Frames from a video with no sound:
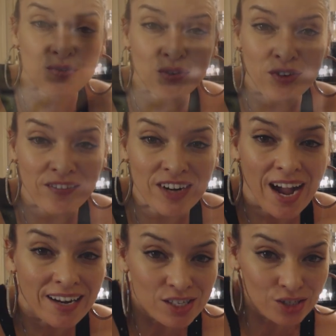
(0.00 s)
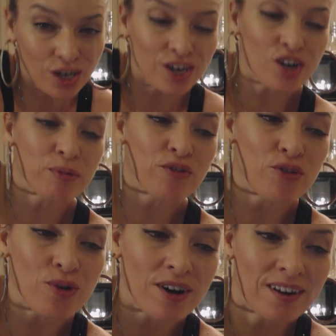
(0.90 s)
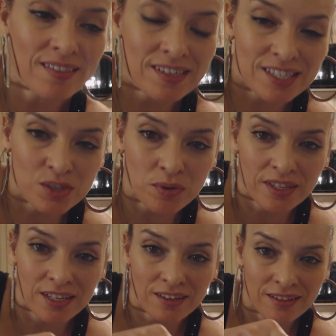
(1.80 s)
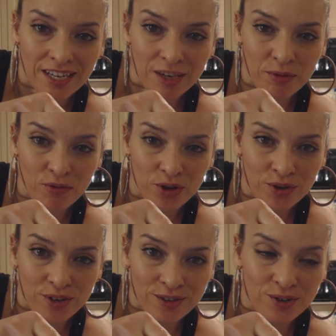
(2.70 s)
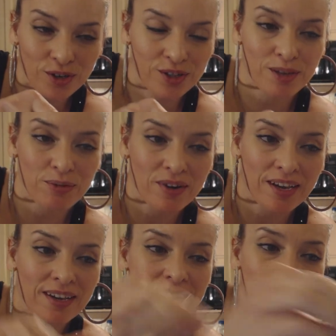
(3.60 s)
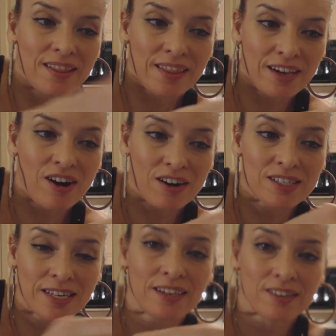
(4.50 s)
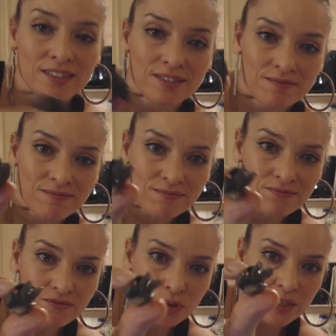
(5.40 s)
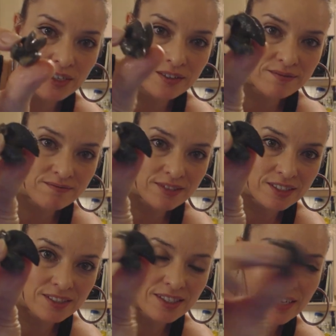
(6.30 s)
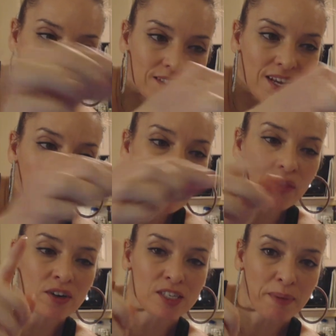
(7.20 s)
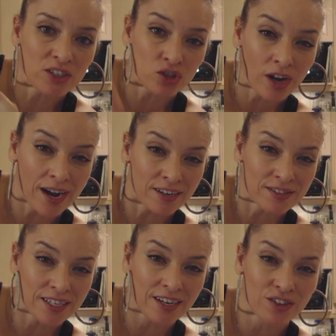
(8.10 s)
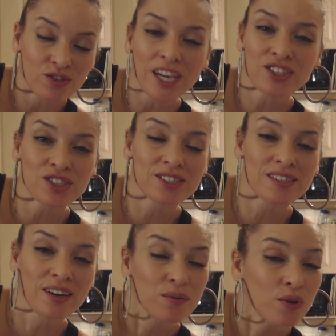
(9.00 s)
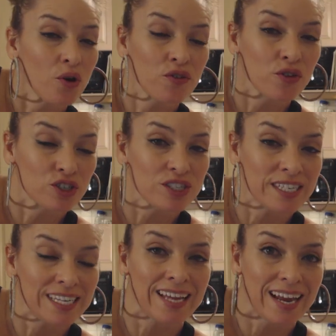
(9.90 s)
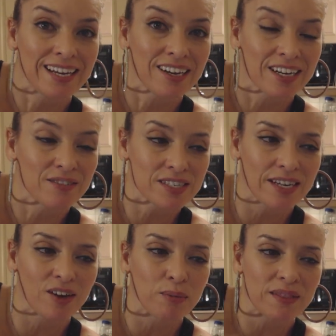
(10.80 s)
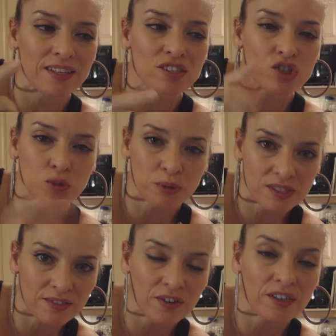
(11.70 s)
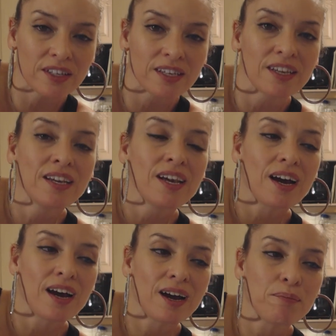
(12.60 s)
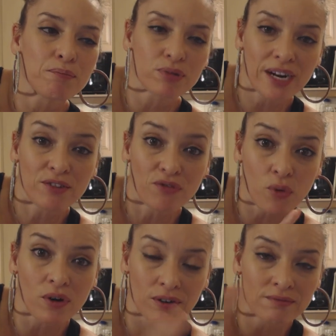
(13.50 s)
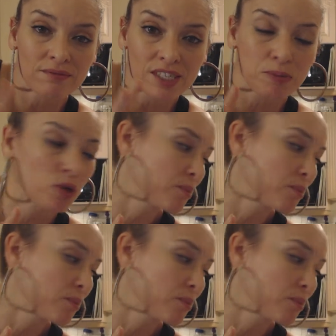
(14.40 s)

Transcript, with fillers: So if you've never had escargot before, this is what they look like before you cook them, okay? They are snails, for real little snails. But they're a special kind of snail. You can't just, I don't know if you can just eat any kind of snail, but these are specifically um, bred for this